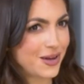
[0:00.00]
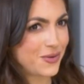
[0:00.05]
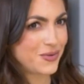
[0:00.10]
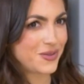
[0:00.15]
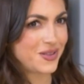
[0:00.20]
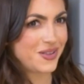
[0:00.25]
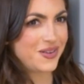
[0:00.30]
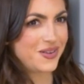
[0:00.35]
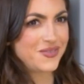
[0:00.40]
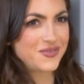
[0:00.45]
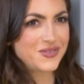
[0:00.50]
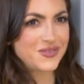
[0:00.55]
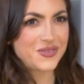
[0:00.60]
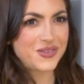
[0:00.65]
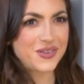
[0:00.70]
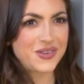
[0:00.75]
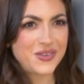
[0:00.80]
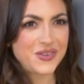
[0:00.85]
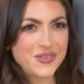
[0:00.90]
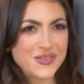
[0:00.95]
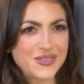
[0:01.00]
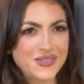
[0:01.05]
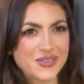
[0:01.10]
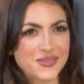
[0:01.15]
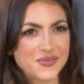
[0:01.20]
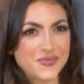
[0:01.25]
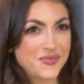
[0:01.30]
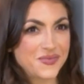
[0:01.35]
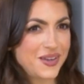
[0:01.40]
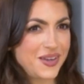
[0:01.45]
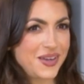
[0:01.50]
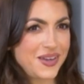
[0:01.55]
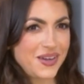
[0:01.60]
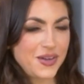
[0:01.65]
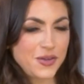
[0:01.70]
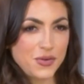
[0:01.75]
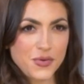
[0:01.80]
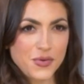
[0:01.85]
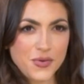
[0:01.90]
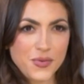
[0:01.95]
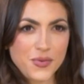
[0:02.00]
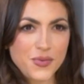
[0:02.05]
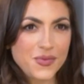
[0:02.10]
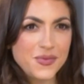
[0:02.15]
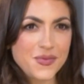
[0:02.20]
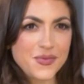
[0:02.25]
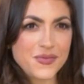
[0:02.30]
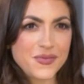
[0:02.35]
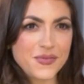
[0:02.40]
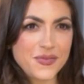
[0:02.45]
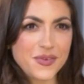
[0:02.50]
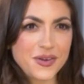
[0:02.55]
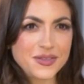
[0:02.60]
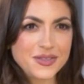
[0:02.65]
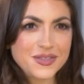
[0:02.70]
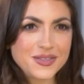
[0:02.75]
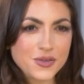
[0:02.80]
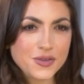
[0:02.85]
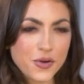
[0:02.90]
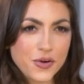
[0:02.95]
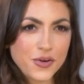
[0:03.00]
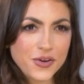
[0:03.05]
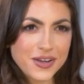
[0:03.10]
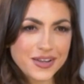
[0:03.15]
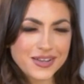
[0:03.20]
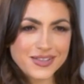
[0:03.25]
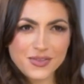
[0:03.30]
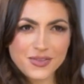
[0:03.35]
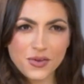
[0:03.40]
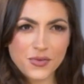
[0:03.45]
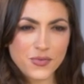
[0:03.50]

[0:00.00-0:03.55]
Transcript: I would love to hear some, you know, fun stories.